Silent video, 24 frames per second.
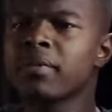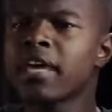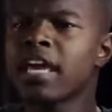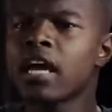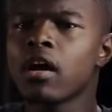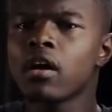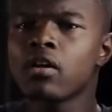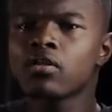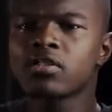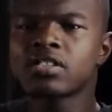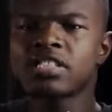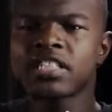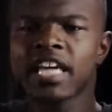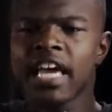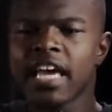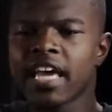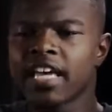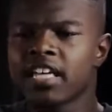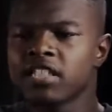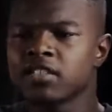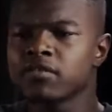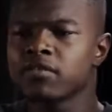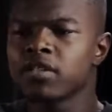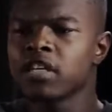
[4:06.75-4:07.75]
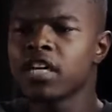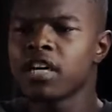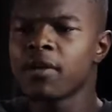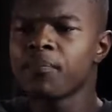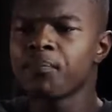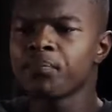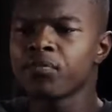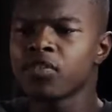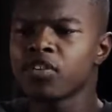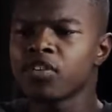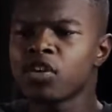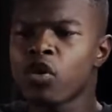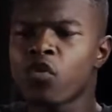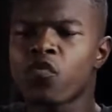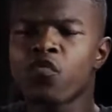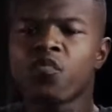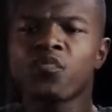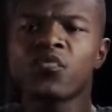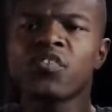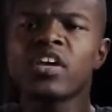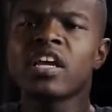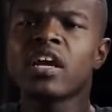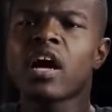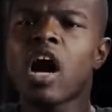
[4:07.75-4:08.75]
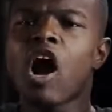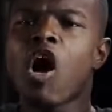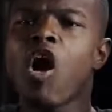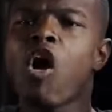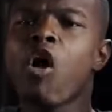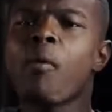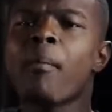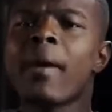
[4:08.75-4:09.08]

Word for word: smell, taste, you know, feel.